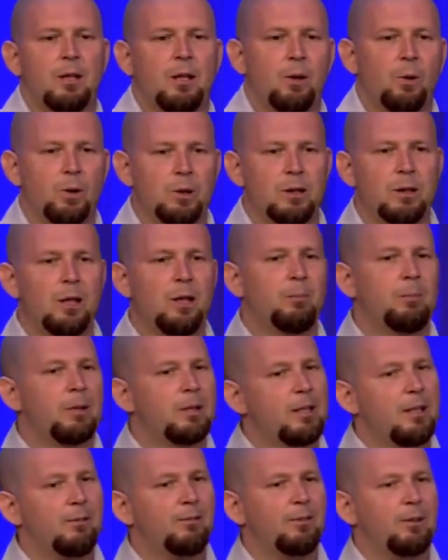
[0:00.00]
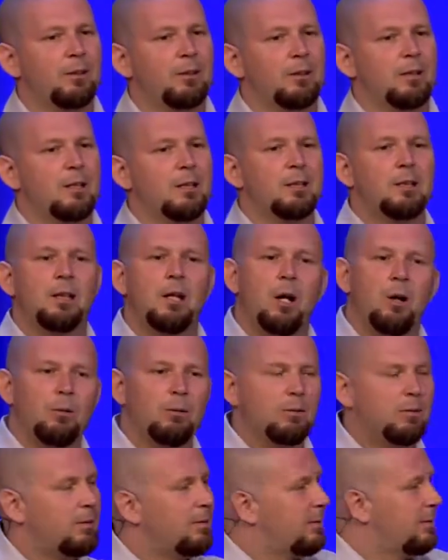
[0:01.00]
it was a little bit different because you
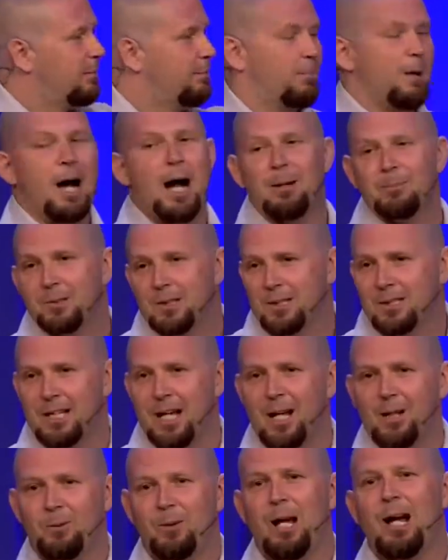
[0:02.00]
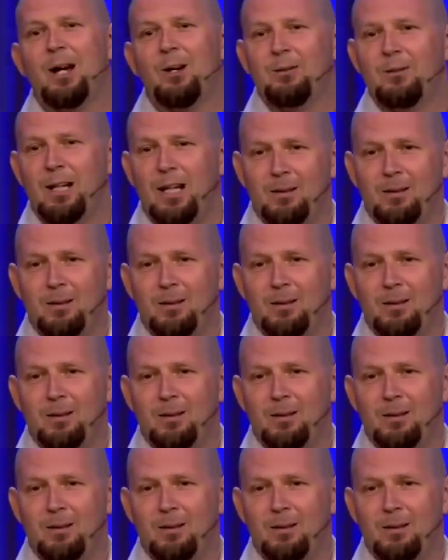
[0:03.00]
know, pops is not around.